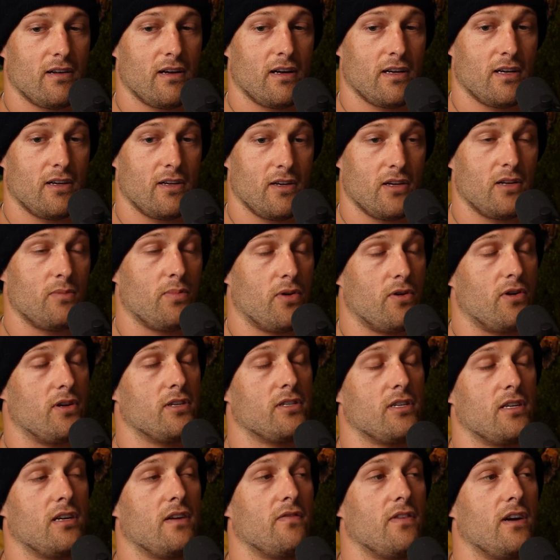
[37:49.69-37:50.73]
a good
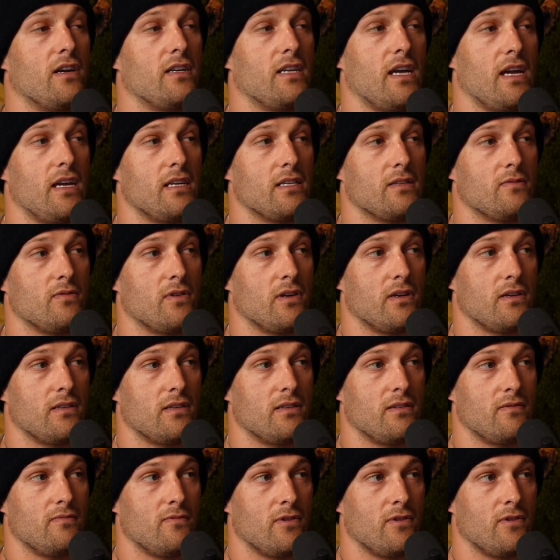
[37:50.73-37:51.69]
portion of our days, where